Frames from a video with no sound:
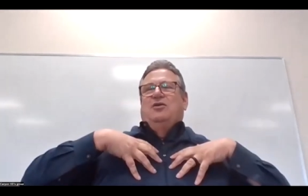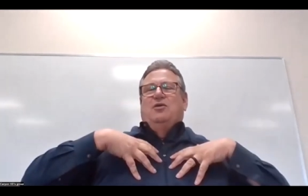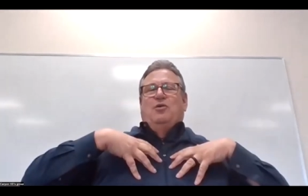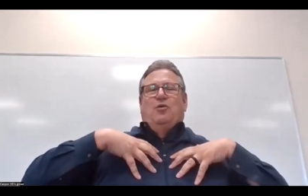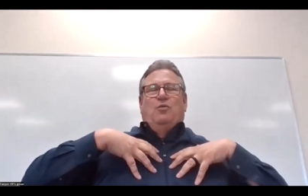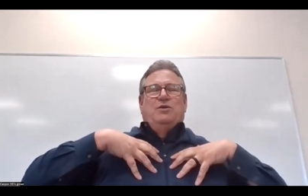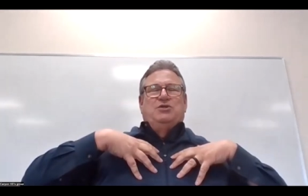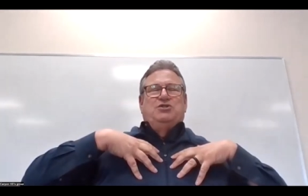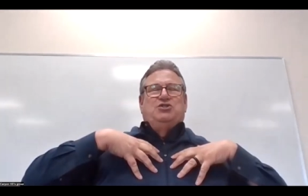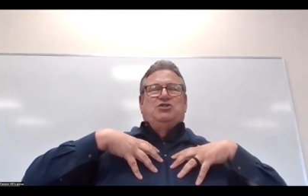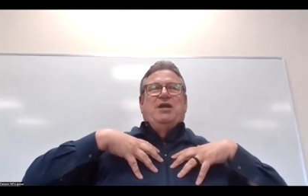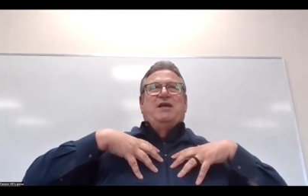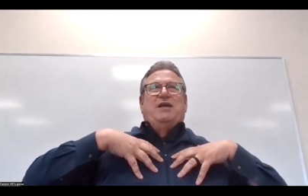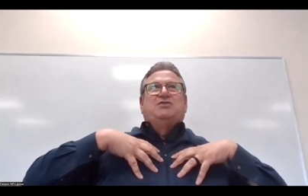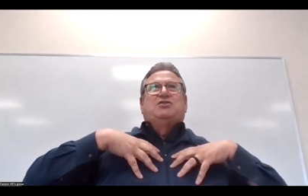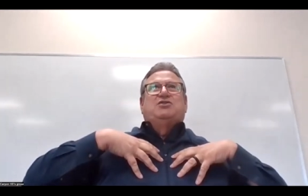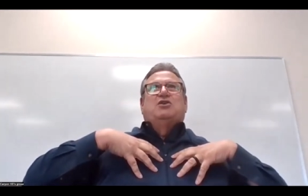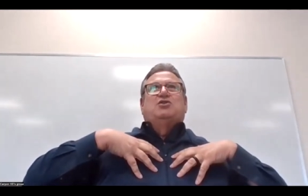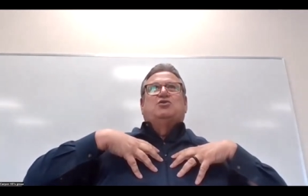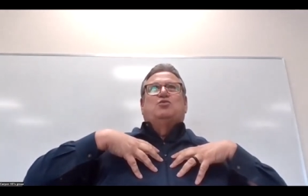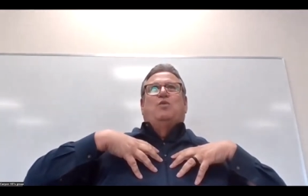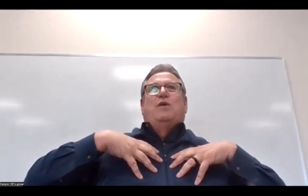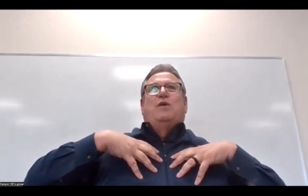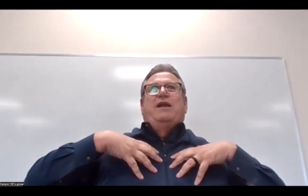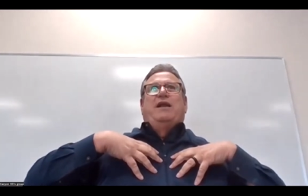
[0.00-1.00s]
you know, when
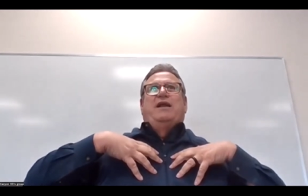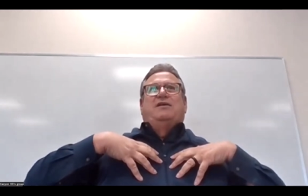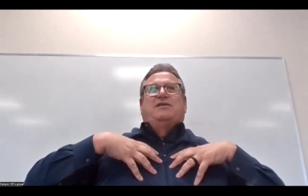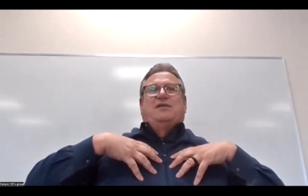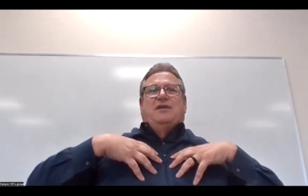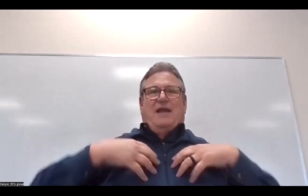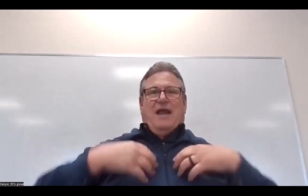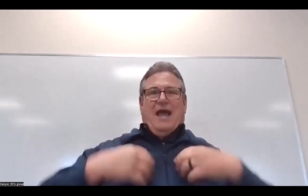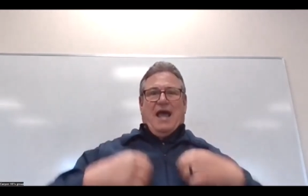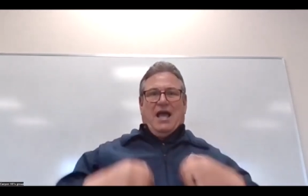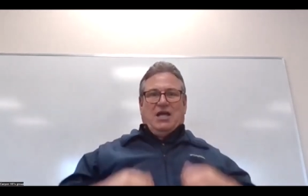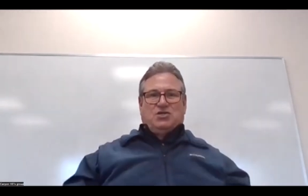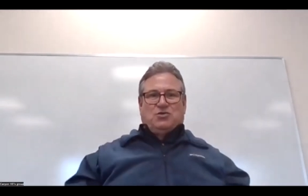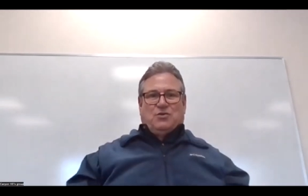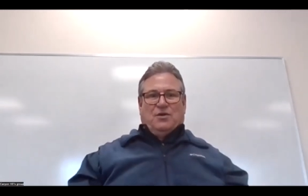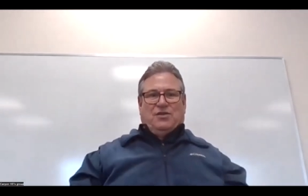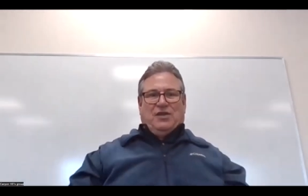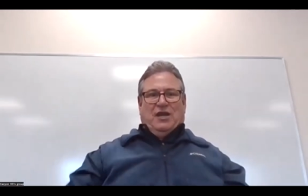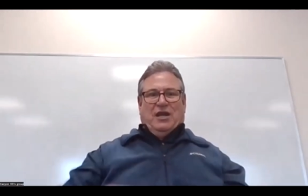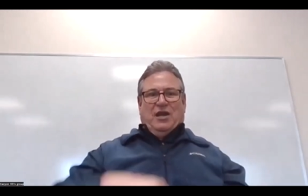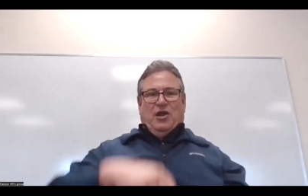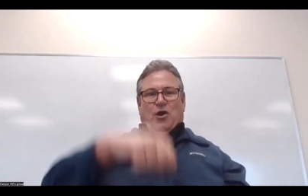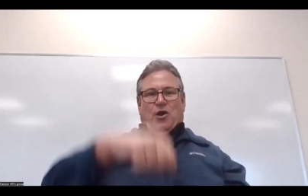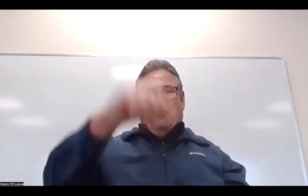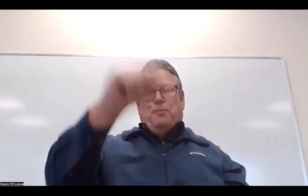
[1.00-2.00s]
Jesus went into
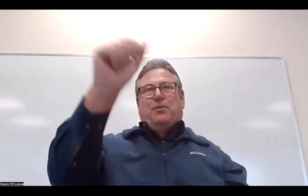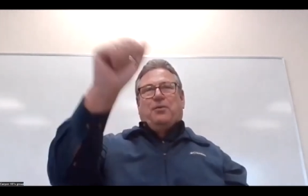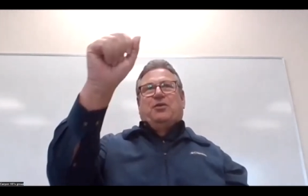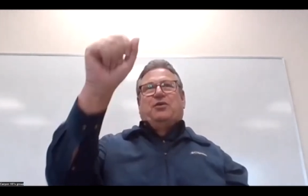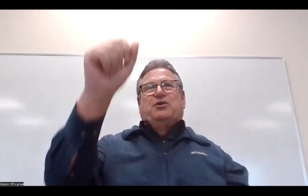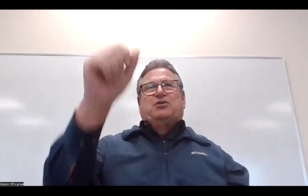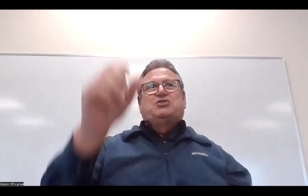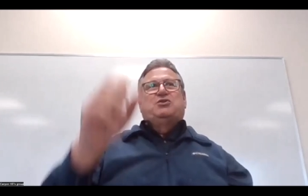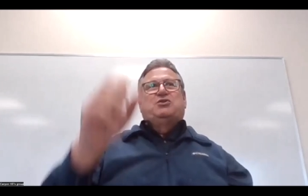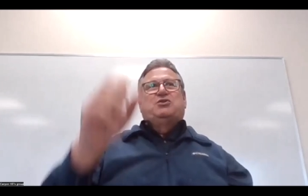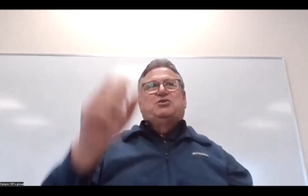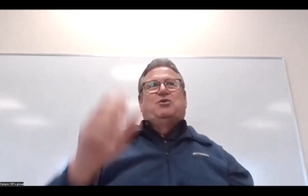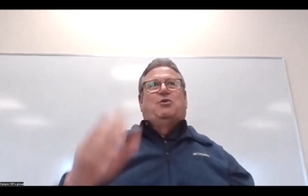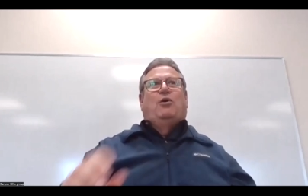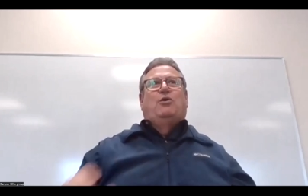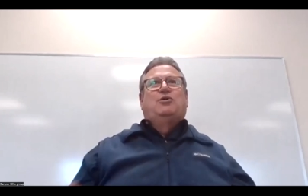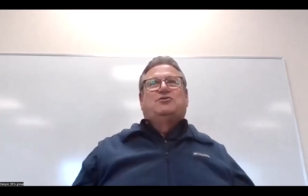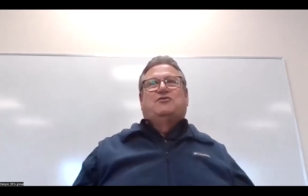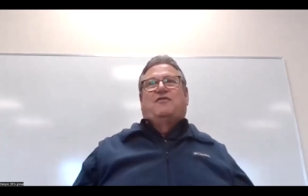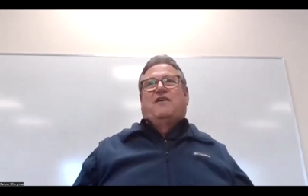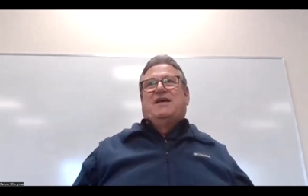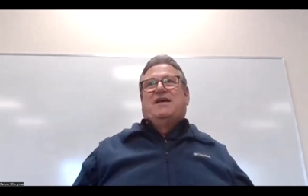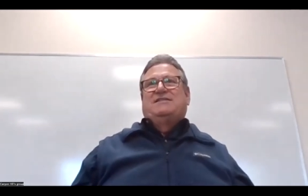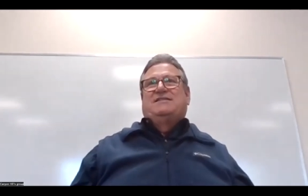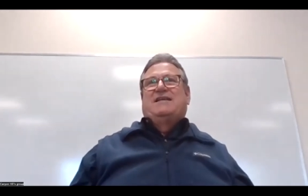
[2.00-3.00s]
Nazareth and he opened the
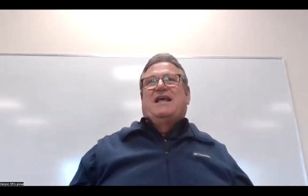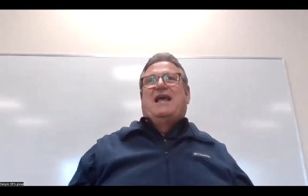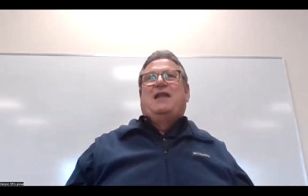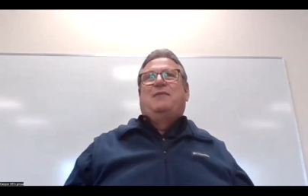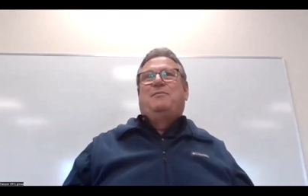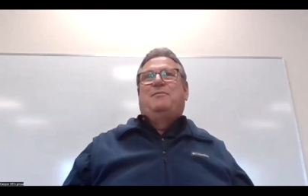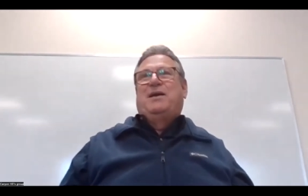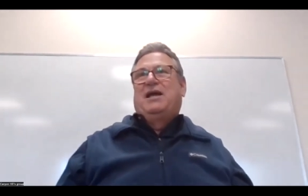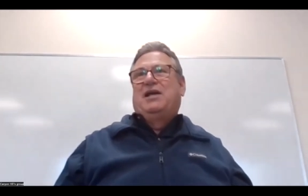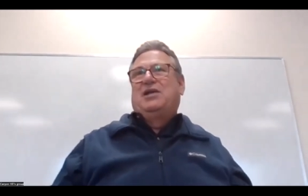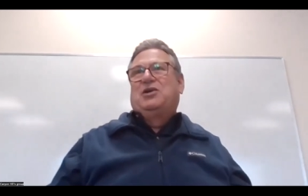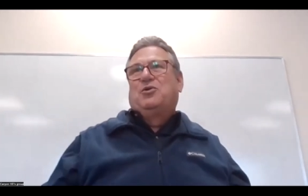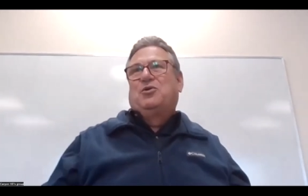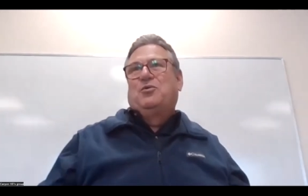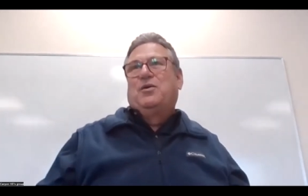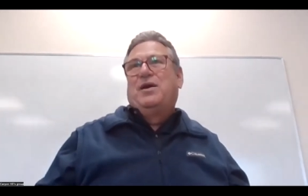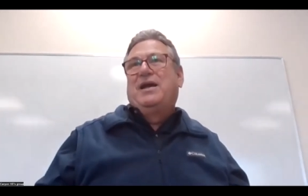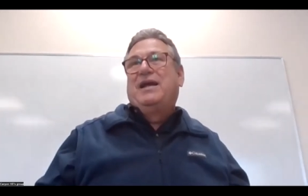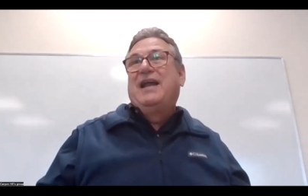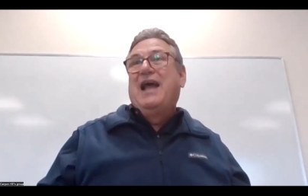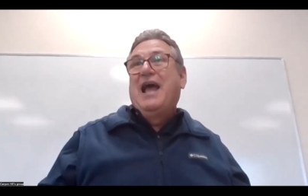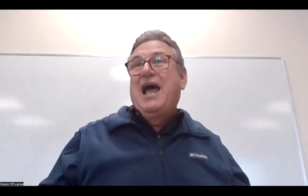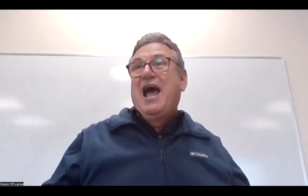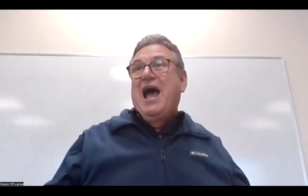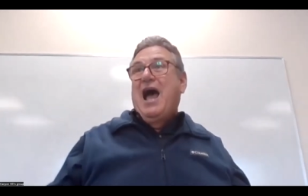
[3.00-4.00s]
scrolls of Isaiah to begin to
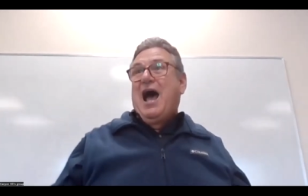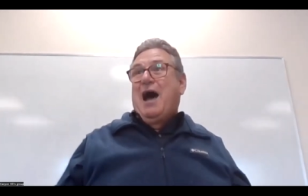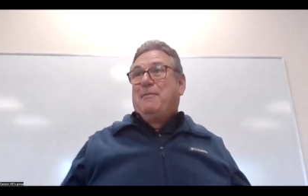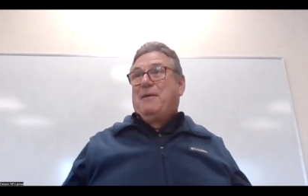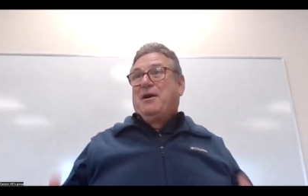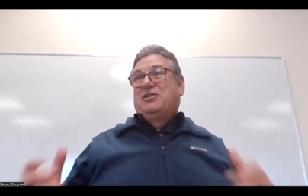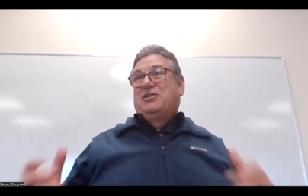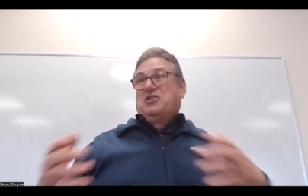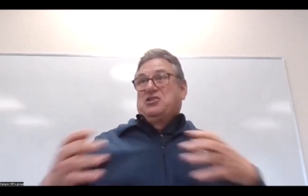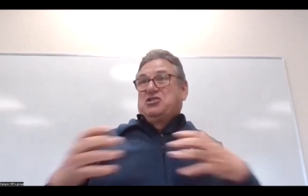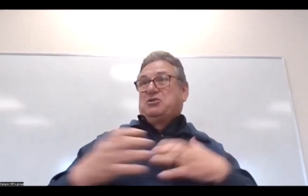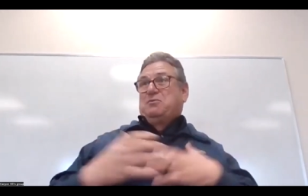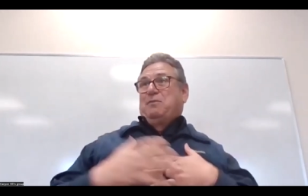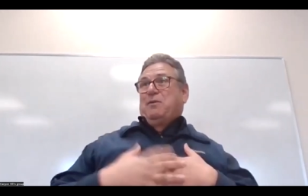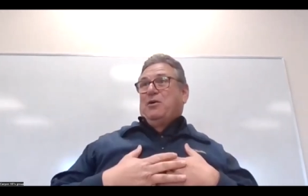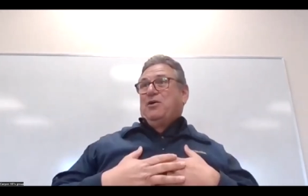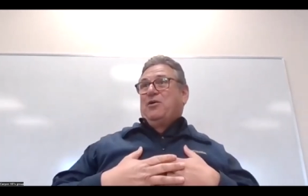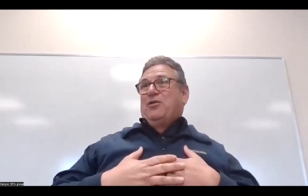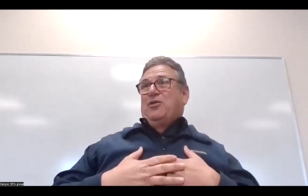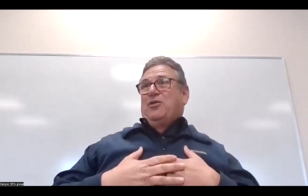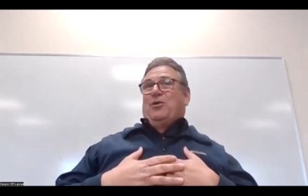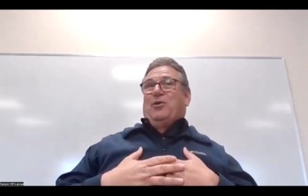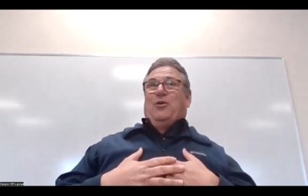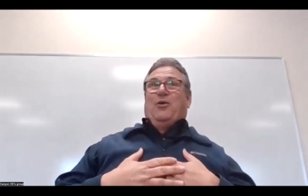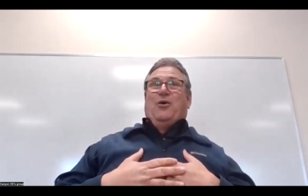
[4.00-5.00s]
read about the Spirit
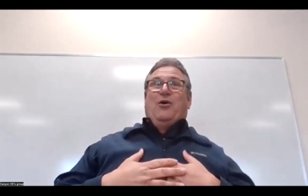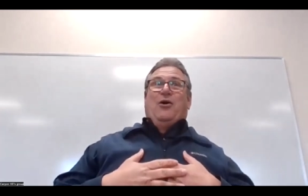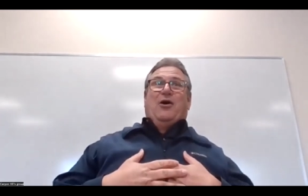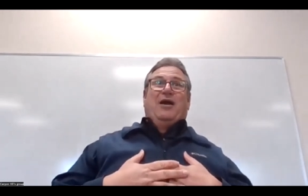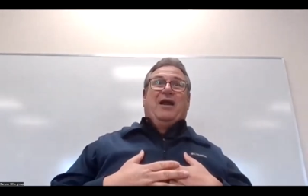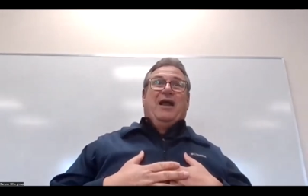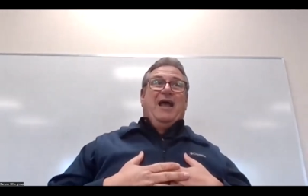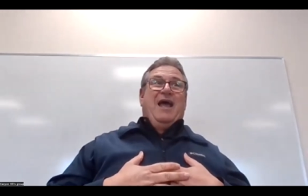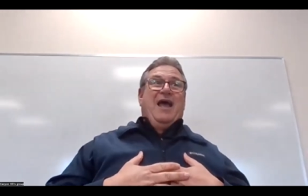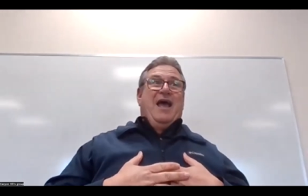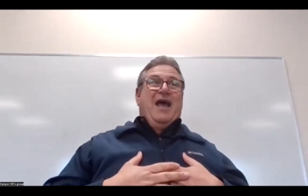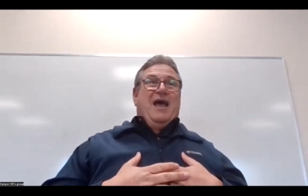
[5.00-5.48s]
of the Lord,